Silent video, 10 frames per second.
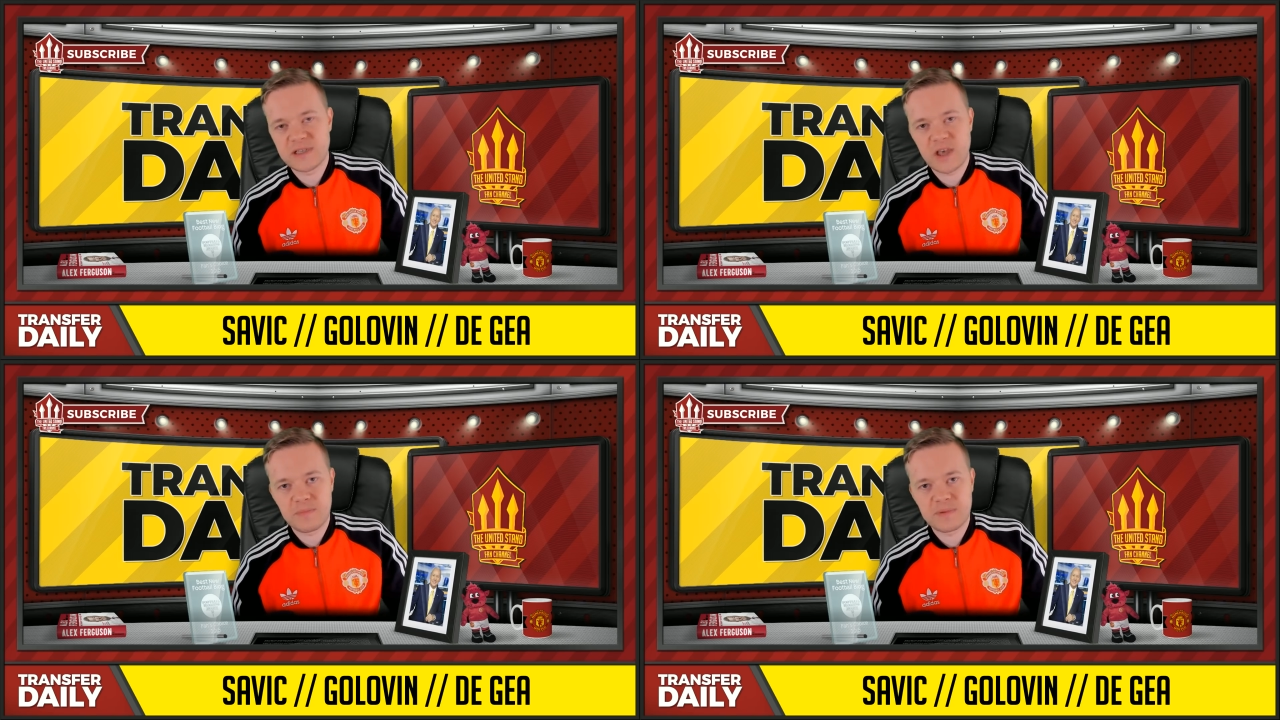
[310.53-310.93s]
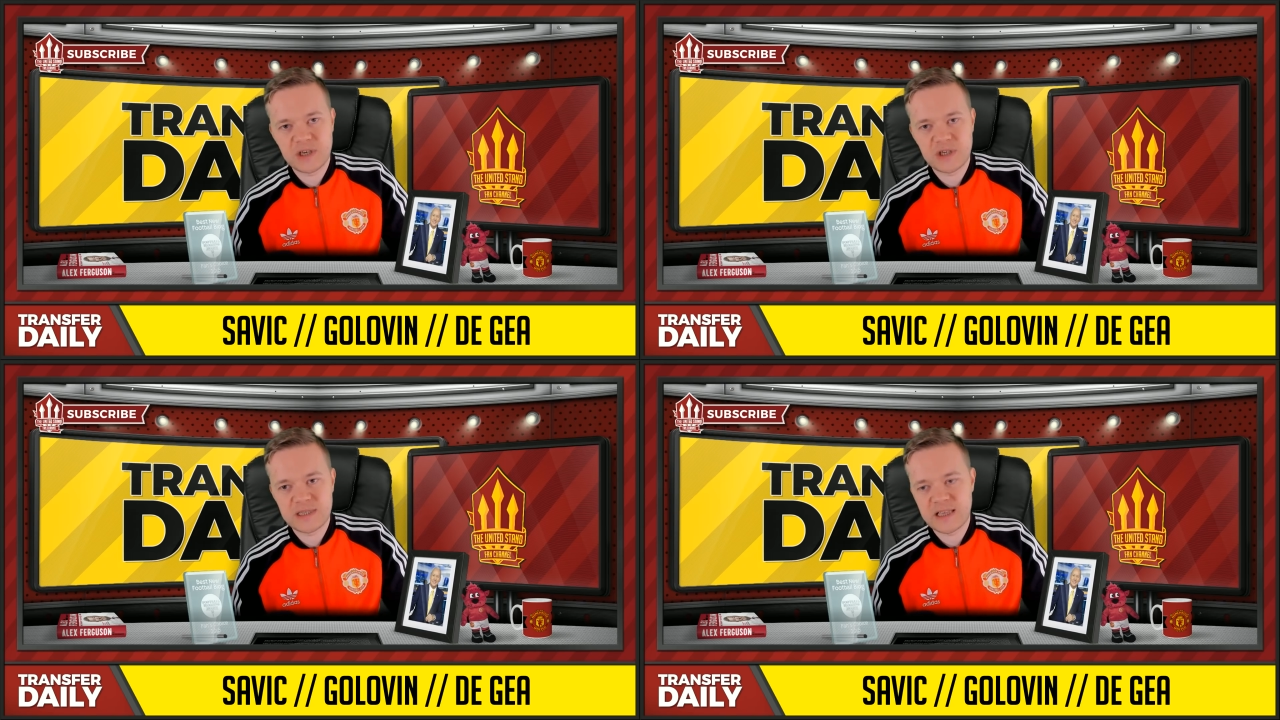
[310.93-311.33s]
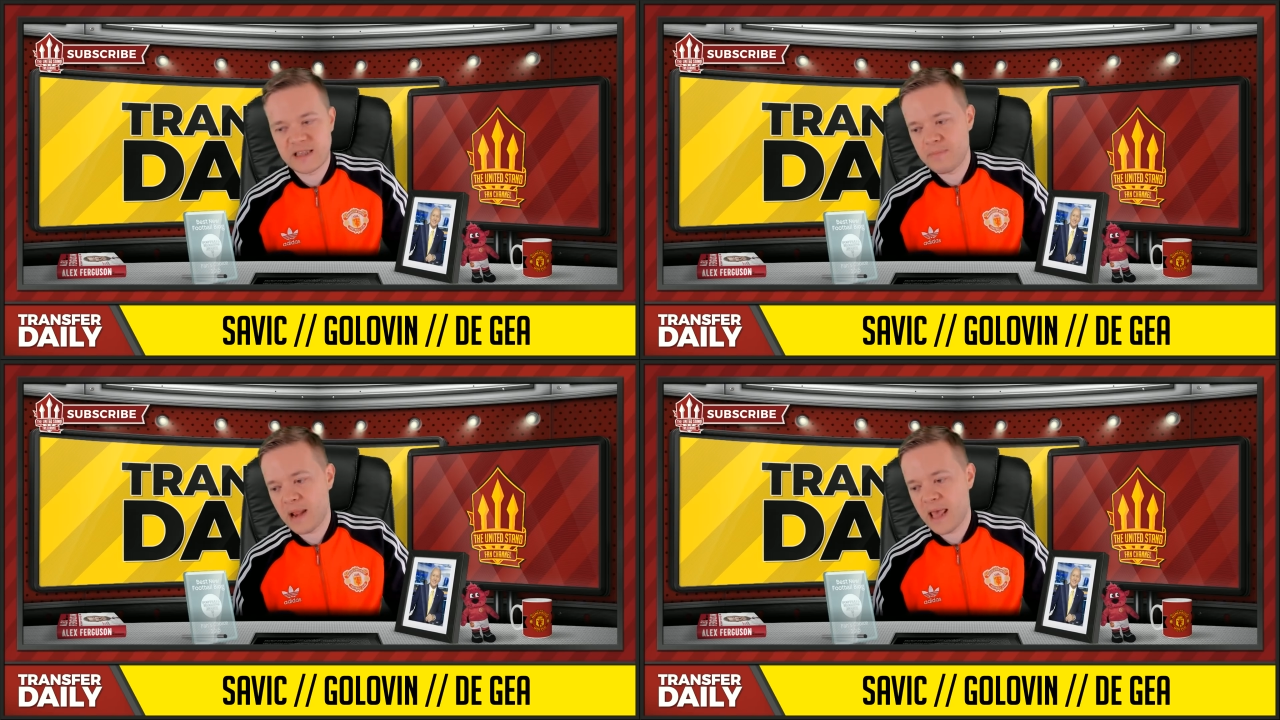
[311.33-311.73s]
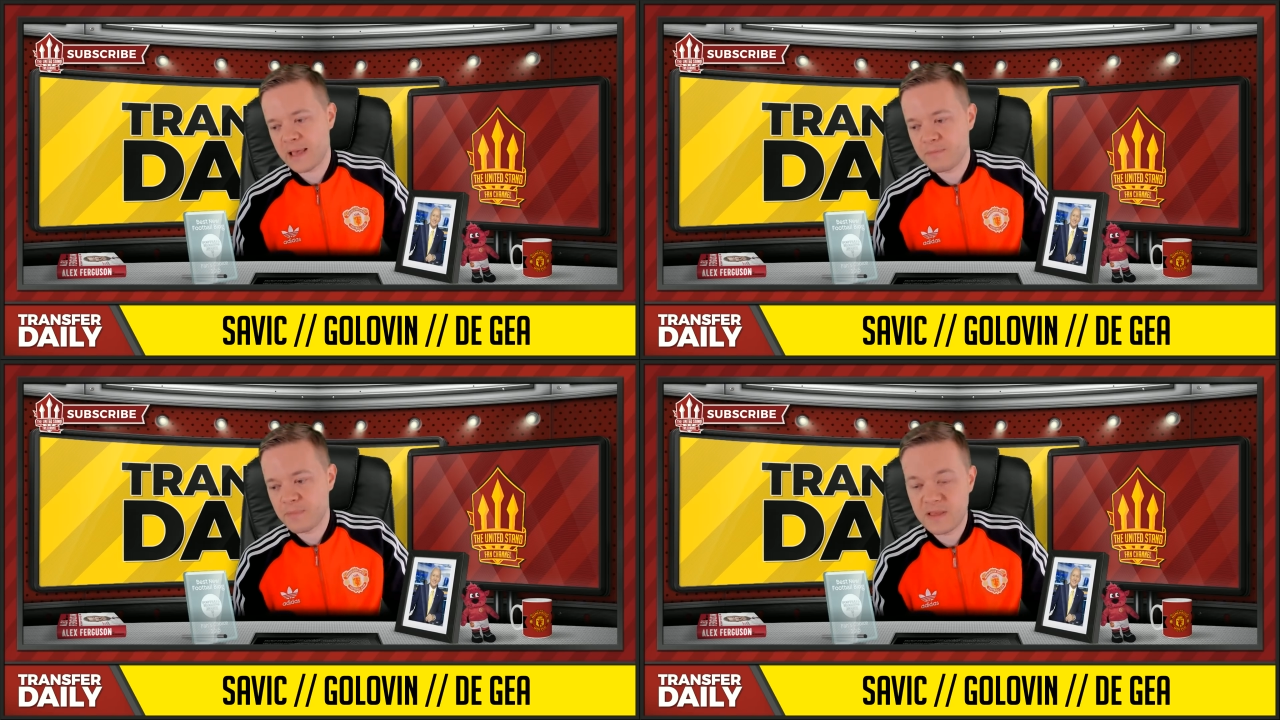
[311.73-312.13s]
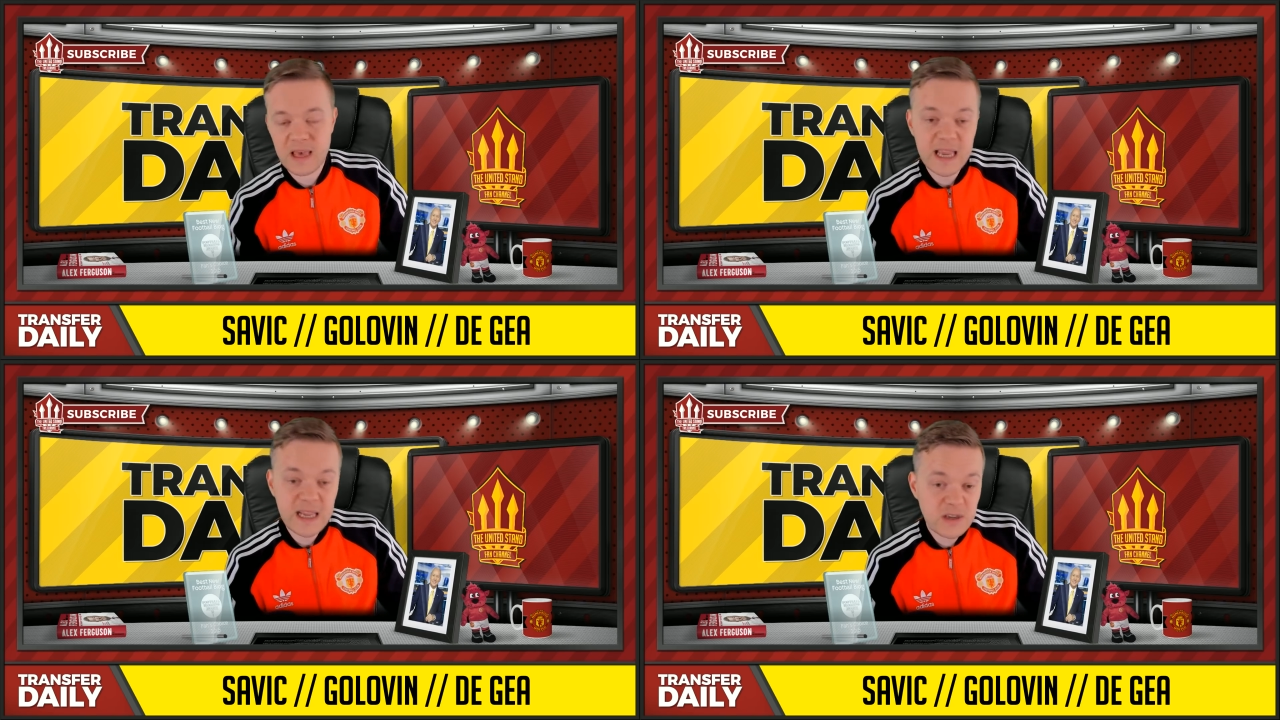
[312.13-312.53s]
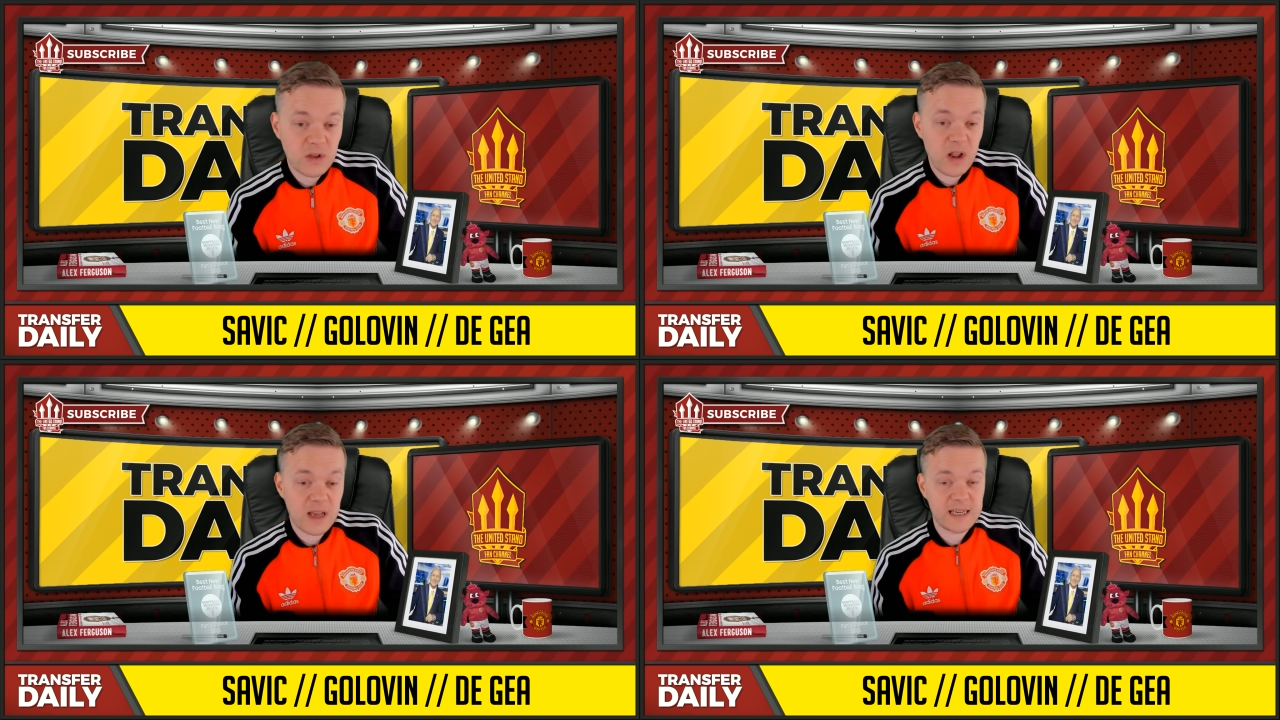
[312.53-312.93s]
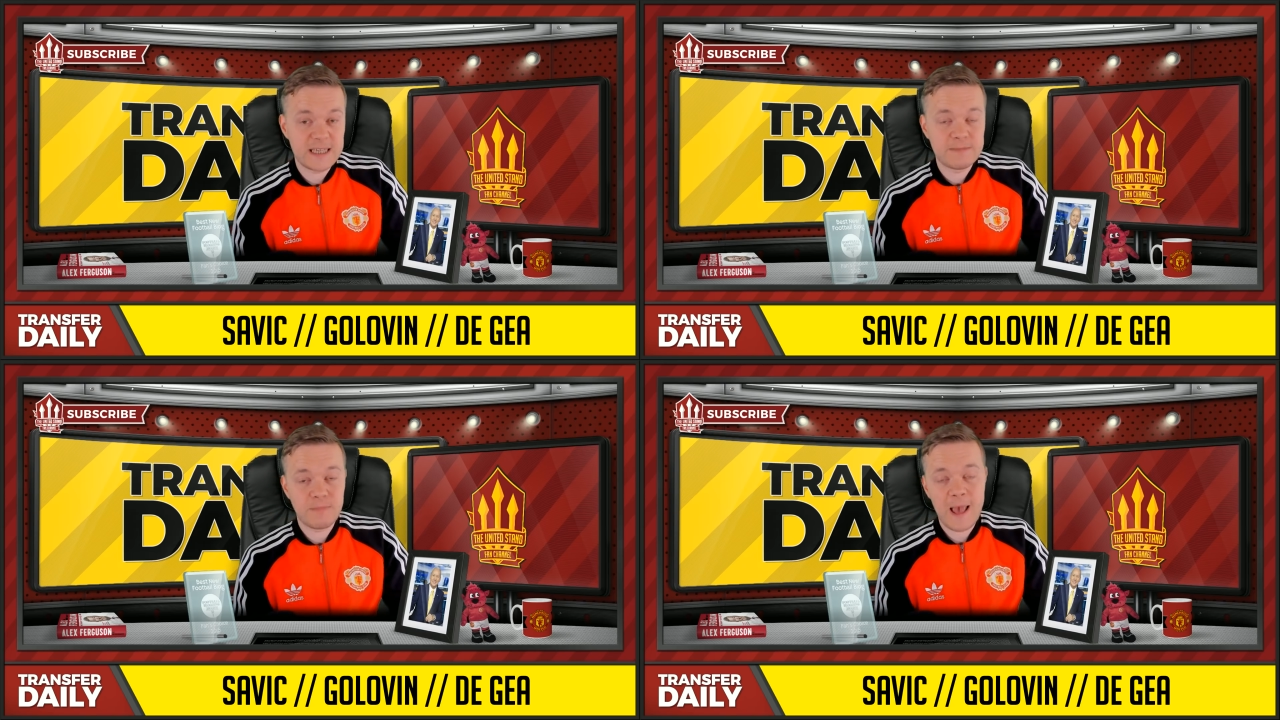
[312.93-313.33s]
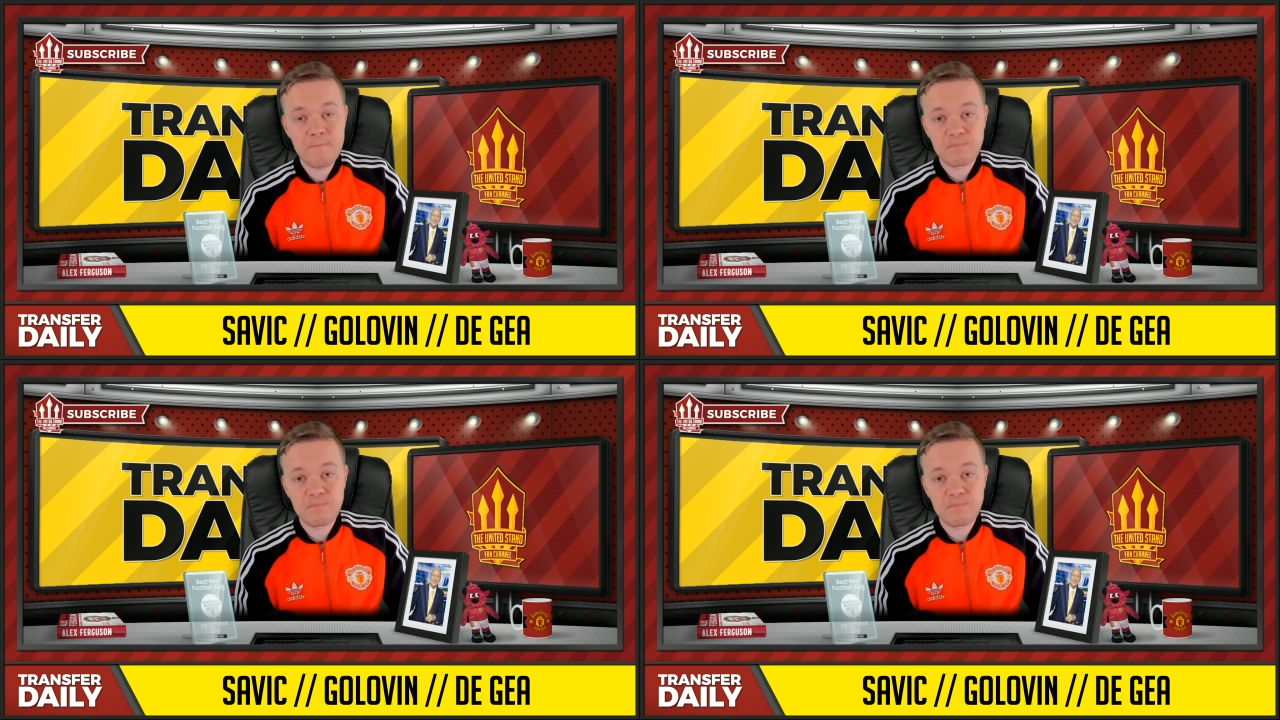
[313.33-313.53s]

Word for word: to the oppositions that they're playing. But uh, he does look like a decent player.